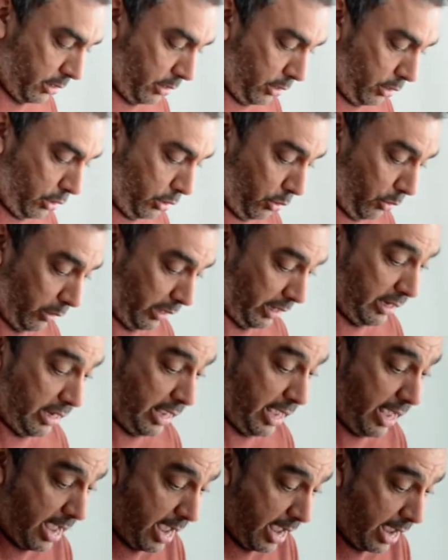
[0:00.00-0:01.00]
you can
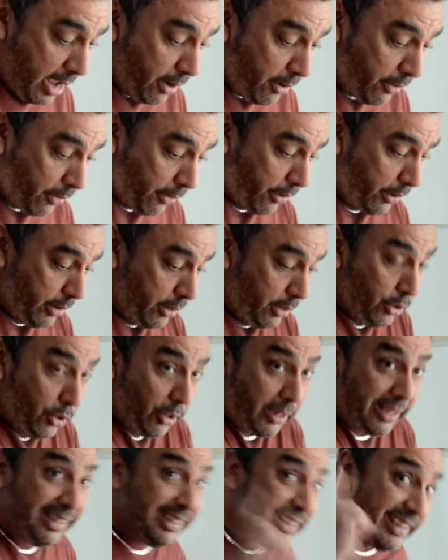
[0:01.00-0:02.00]
hear, you
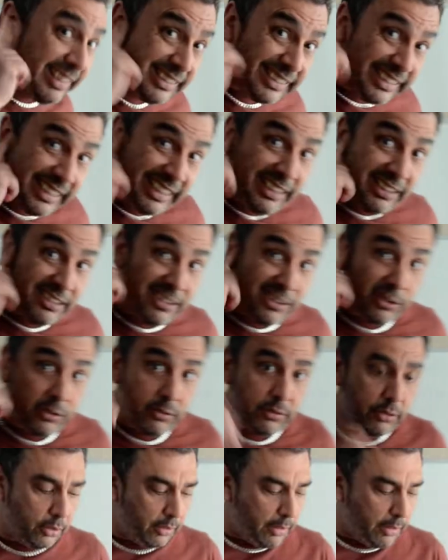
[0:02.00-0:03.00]
can listen to the